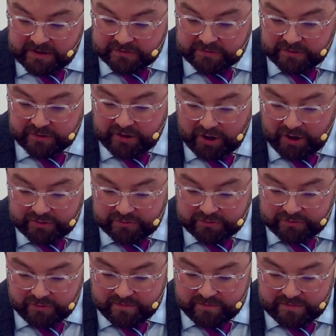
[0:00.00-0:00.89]
to
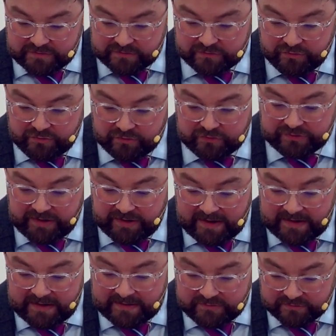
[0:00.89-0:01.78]
counter this new
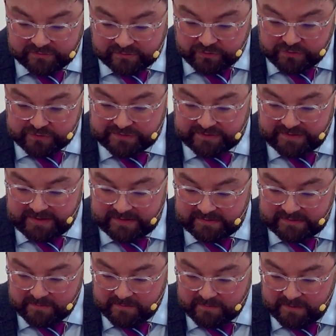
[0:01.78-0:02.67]
challenge to his
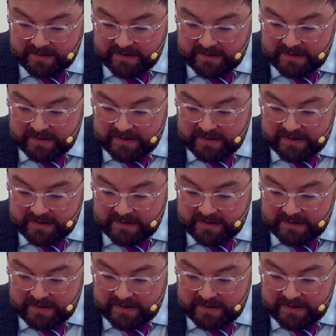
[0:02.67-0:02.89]
kingdom.